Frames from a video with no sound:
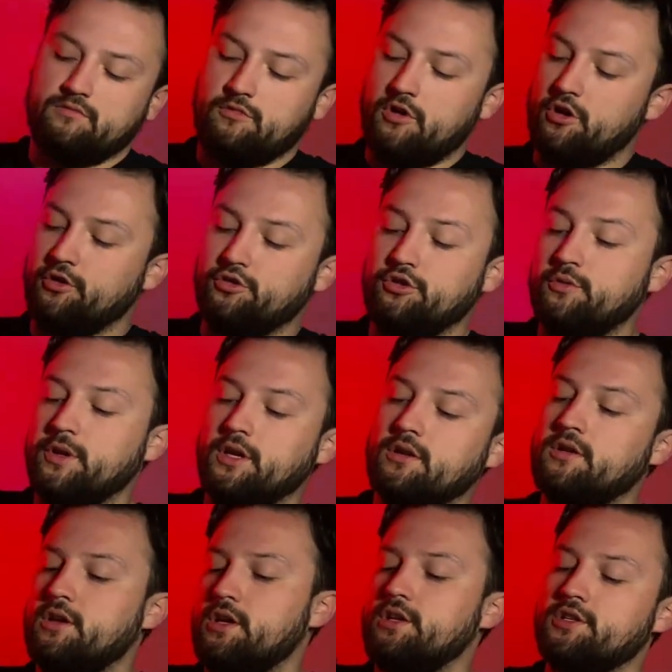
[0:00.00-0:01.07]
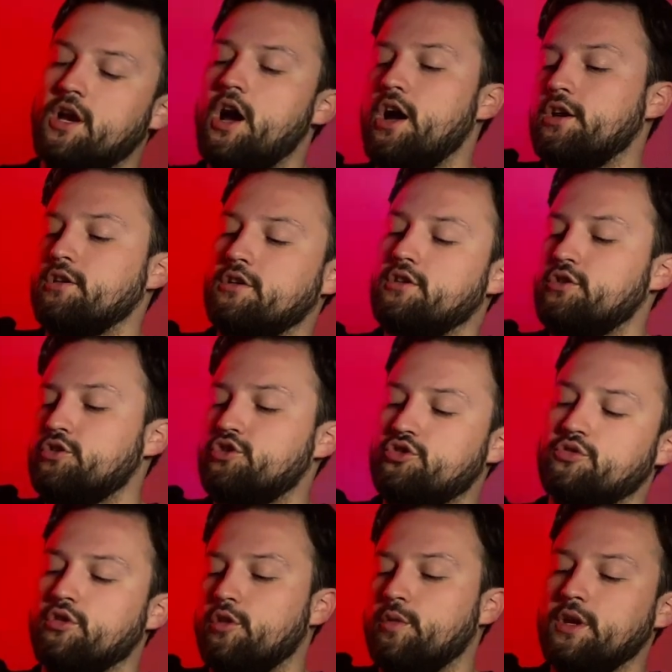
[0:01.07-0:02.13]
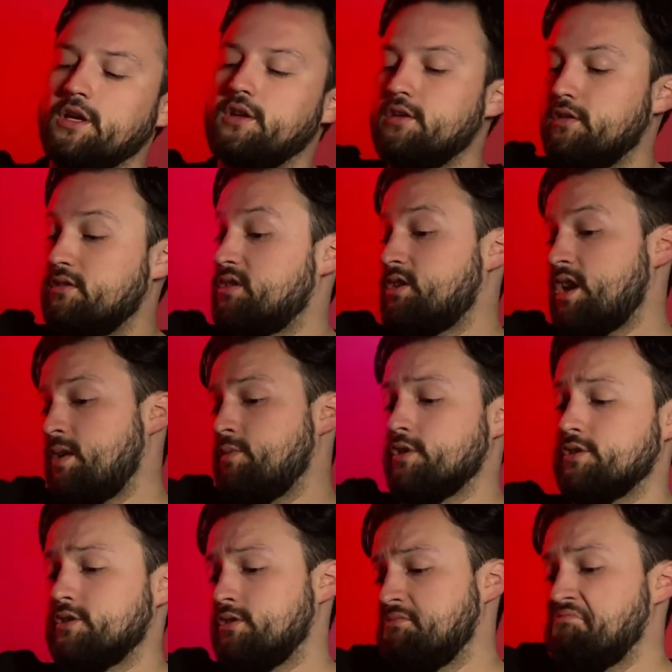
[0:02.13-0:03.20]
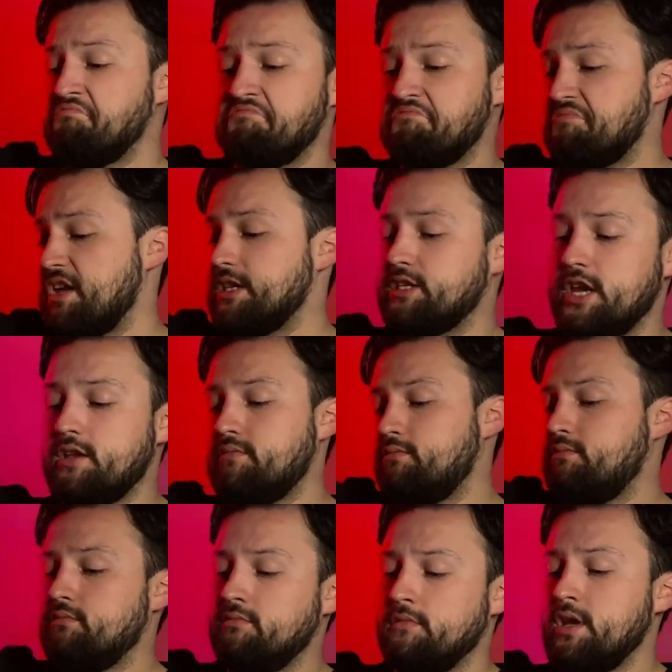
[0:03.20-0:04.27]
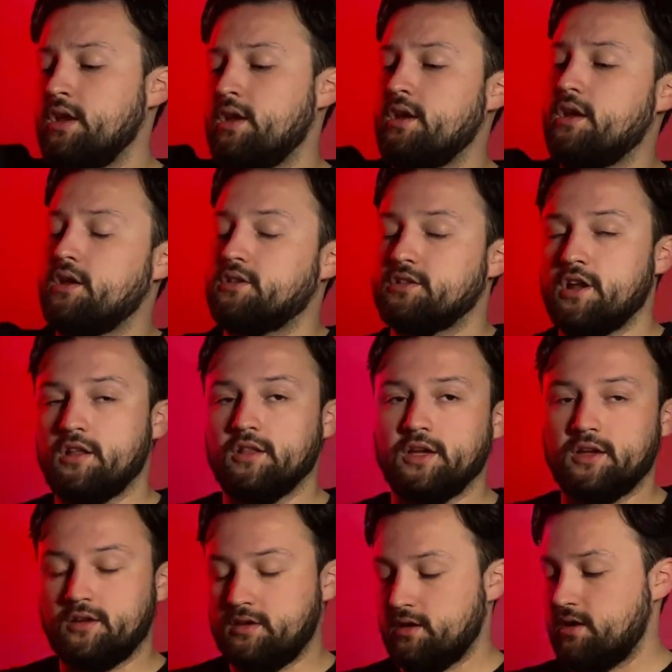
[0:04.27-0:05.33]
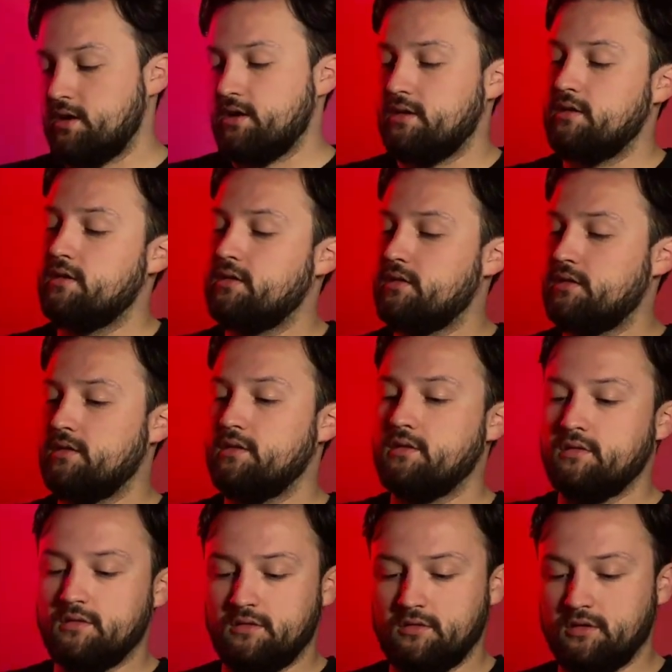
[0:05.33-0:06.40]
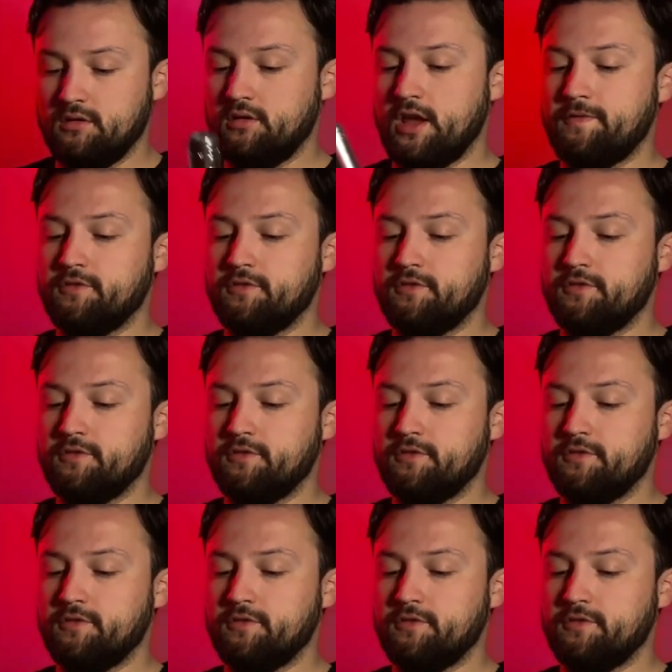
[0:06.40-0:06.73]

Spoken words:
All you're doing is unscrewing the sabers. That's it. It's not like you don't have